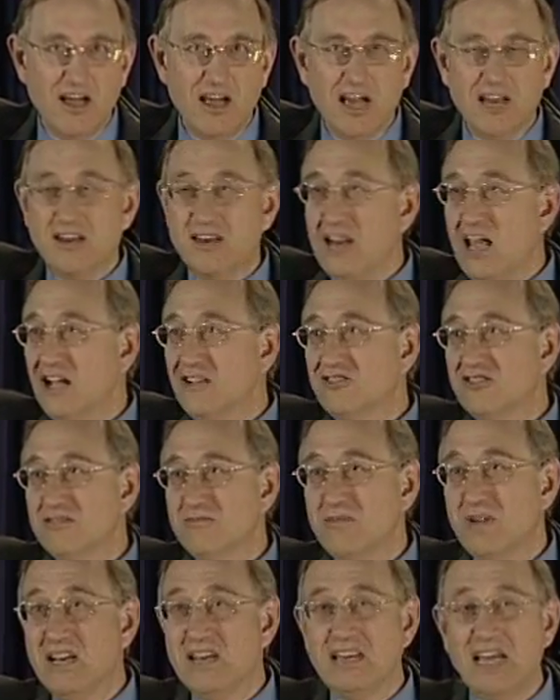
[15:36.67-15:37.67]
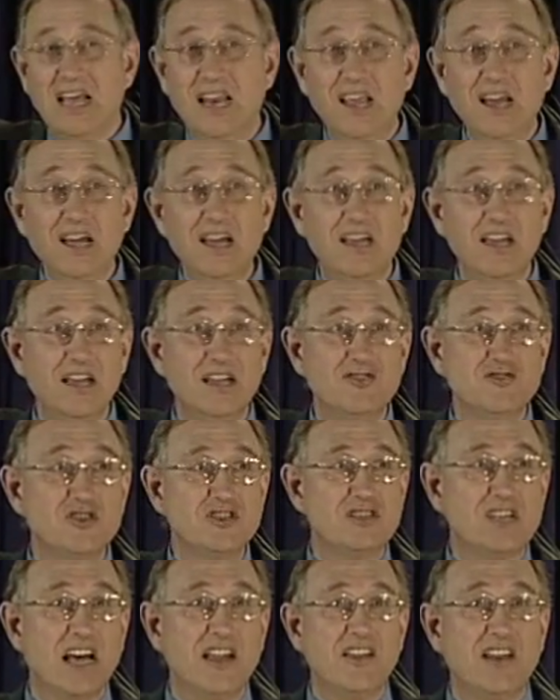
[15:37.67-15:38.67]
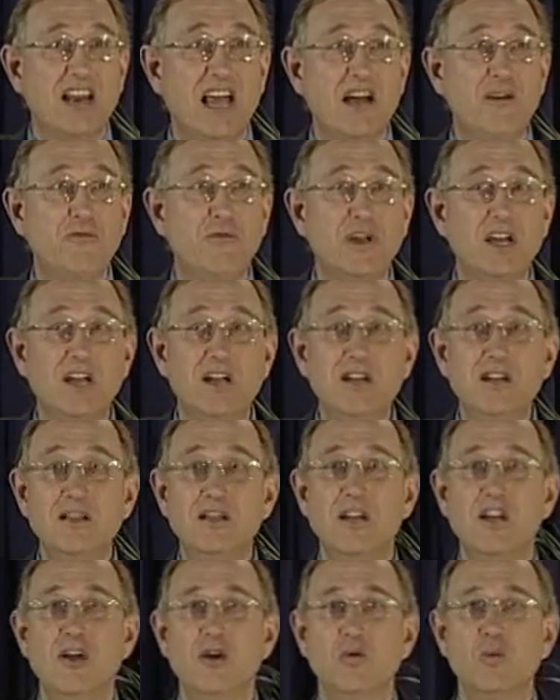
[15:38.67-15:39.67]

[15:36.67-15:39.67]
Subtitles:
And Nelson Mandela in Southern Africa